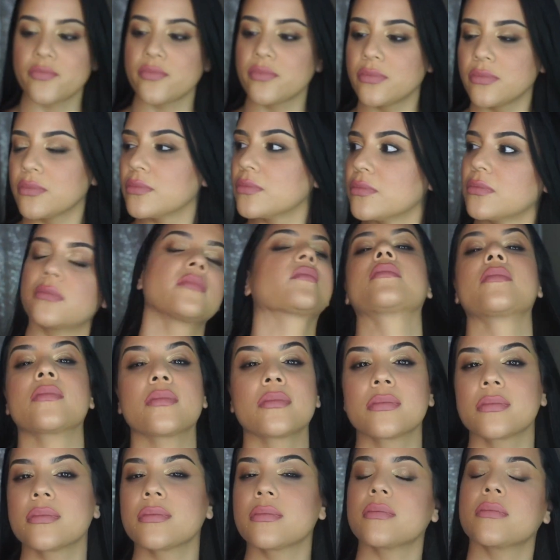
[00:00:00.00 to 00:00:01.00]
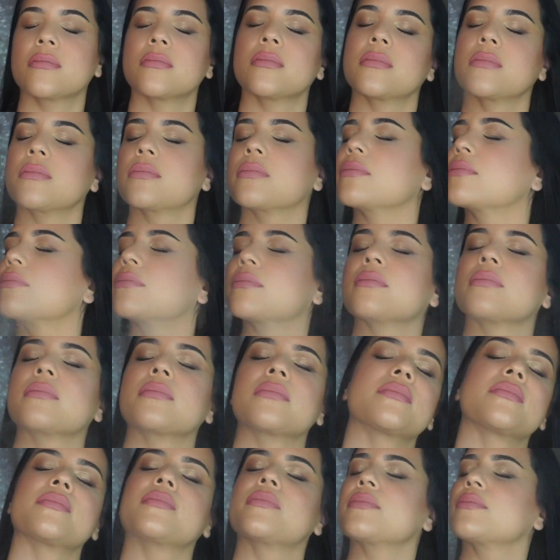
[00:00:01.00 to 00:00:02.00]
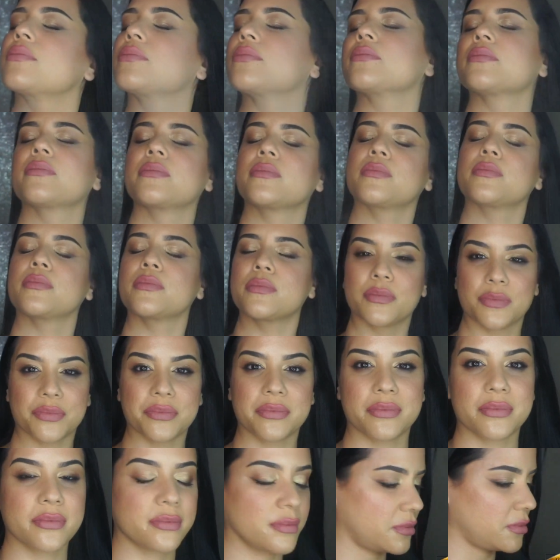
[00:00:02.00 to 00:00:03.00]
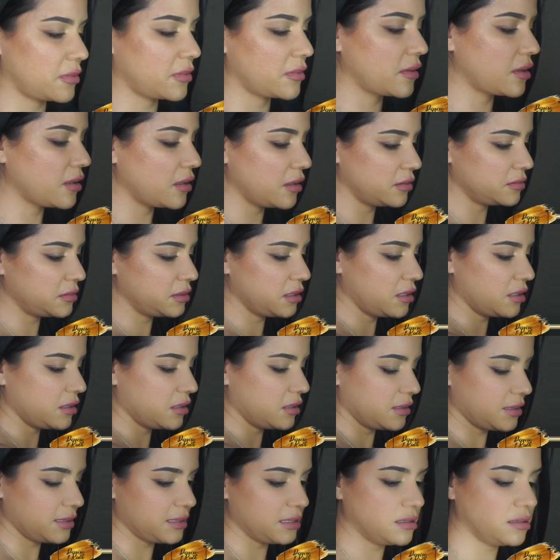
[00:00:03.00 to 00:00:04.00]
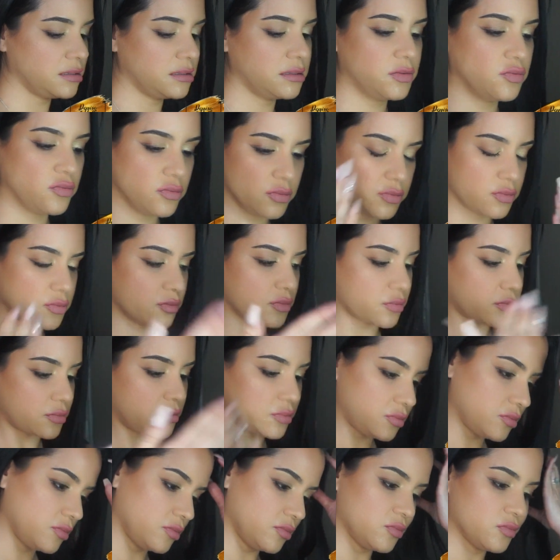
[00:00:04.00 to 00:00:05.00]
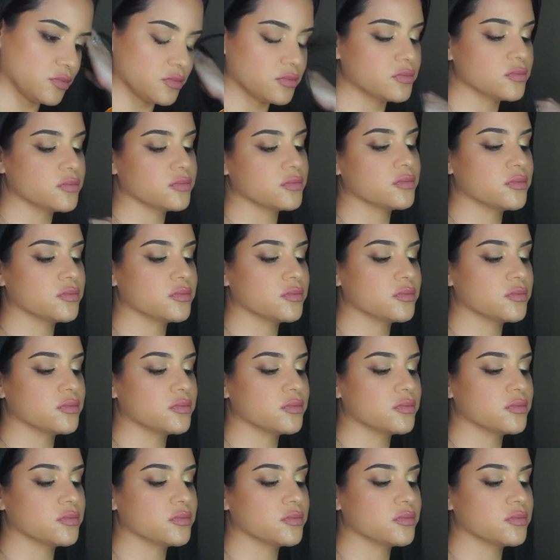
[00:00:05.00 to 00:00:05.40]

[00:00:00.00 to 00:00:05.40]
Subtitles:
I'm using my Fix Plus to hydrate the face.